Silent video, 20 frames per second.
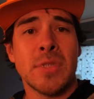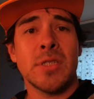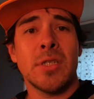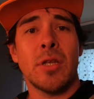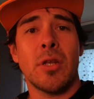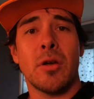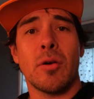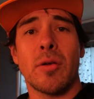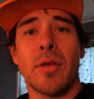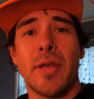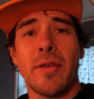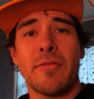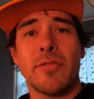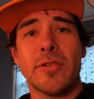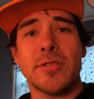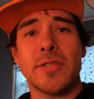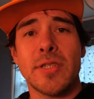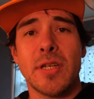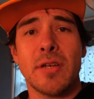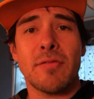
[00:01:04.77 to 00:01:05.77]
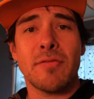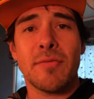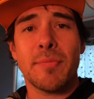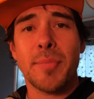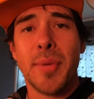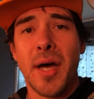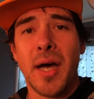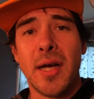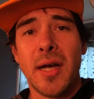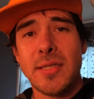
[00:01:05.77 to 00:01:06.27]
you know, give yourself
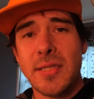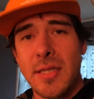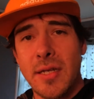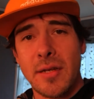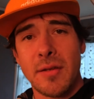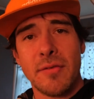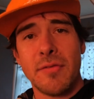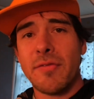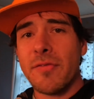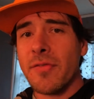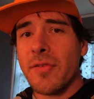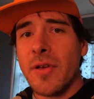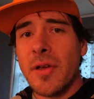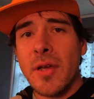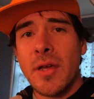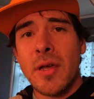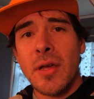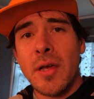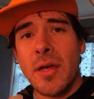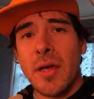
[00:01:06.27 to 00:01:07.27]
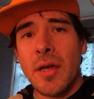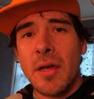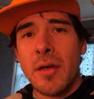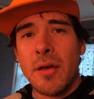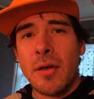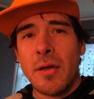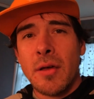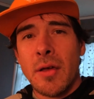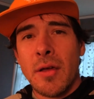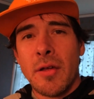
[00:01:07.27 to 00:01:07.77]
positive
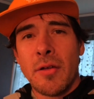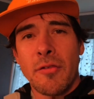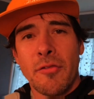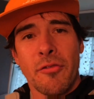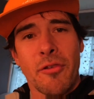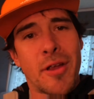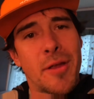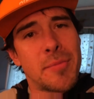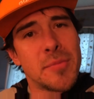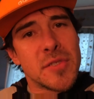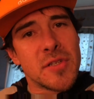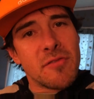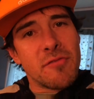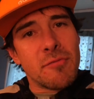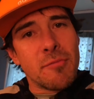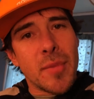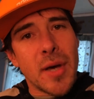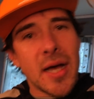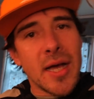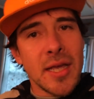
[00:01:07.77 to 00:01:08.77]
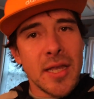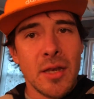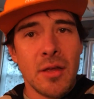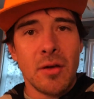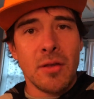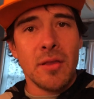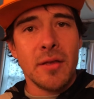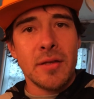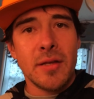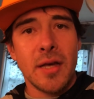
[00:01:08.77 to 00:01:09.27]
frames of mind
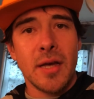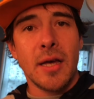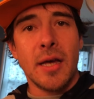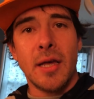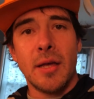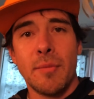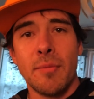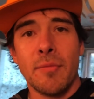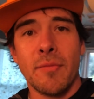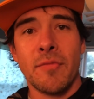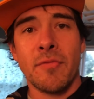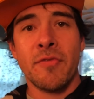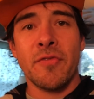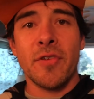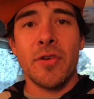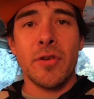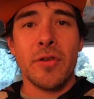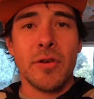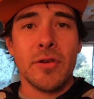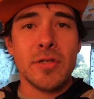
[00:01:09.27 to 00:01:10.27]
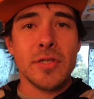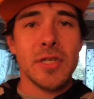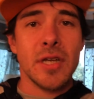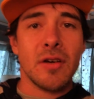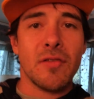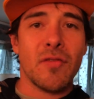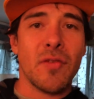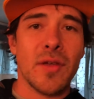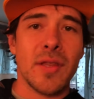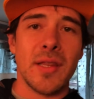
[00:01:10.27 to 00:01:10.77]
all the time, fill
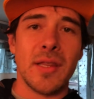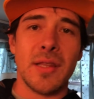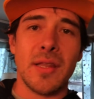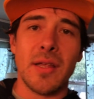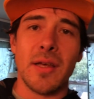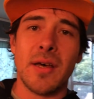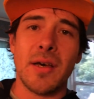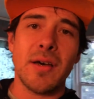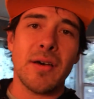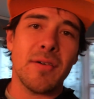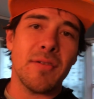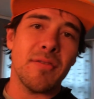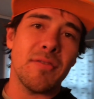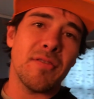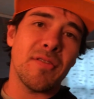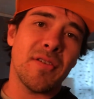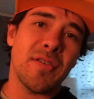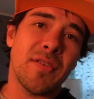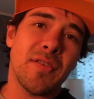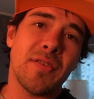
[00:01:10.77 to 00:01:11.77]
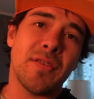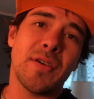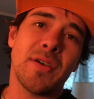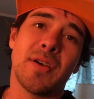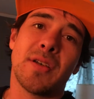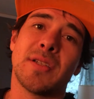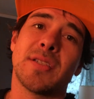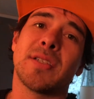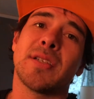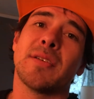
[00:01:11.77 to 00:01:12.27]
yourself with love,
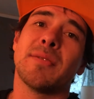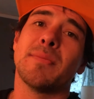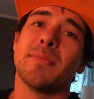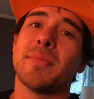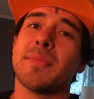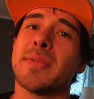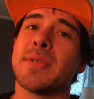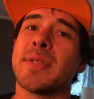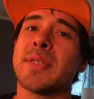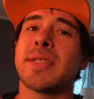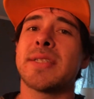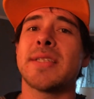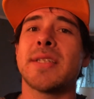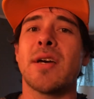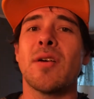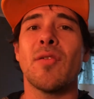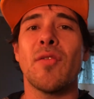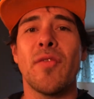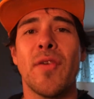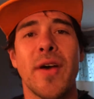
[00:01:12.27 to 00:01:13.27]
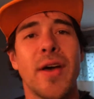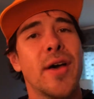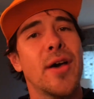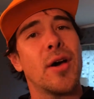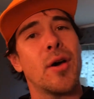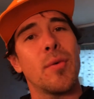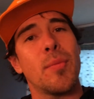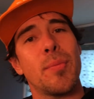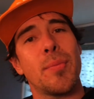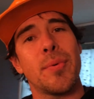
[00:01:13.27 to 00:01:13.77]
some self
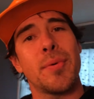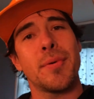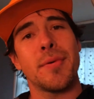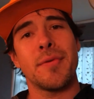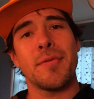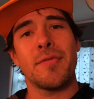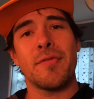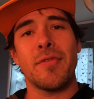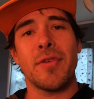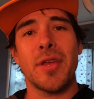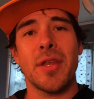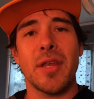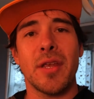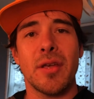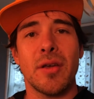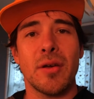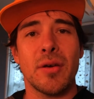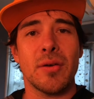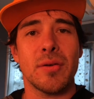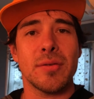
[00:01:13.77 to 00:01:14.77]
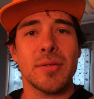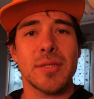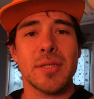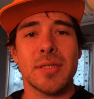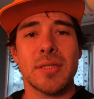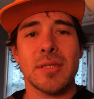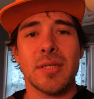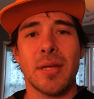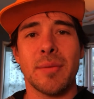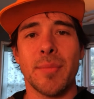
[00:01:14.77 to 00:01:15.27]
help
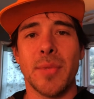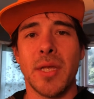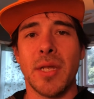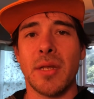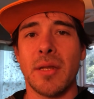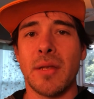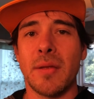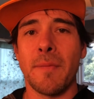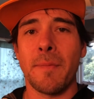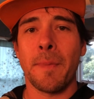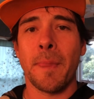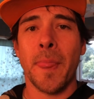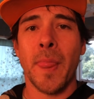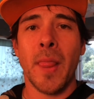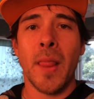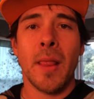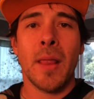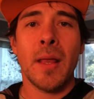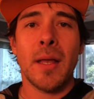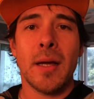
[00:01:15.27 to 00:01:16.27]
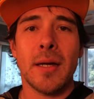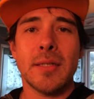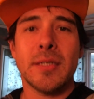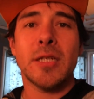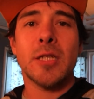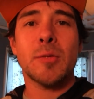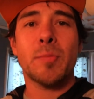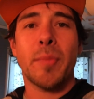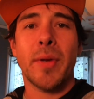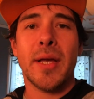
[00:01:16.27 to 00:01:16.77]
videos. I mean, I
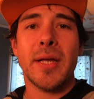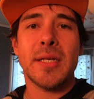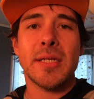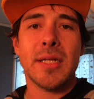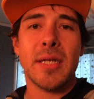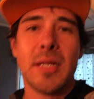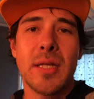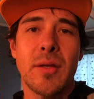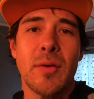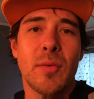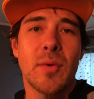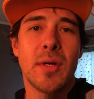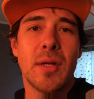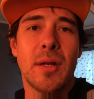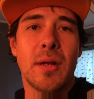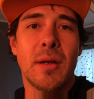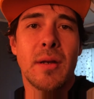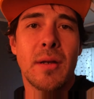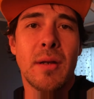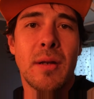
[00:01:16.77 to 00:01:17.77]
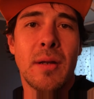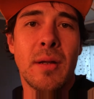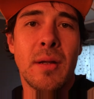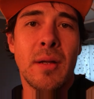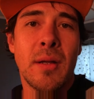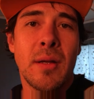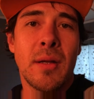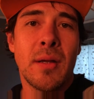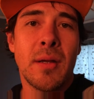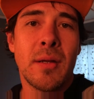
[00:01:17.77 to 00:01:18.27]
just basically want
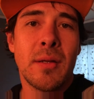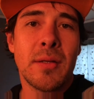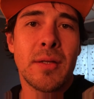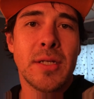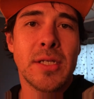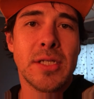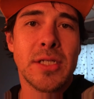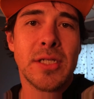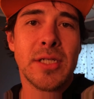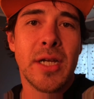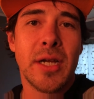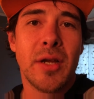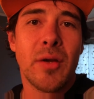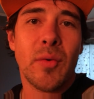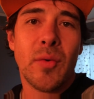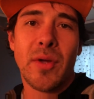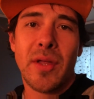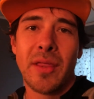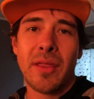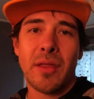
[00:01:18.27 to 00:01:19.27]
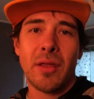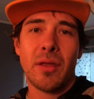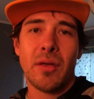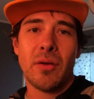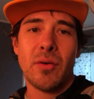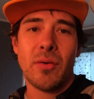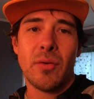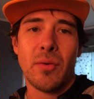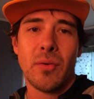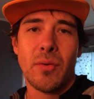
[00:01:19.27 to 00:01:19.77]
to share with
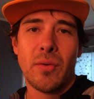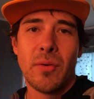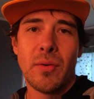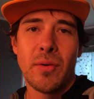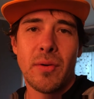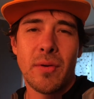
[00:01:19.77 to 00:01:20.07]
you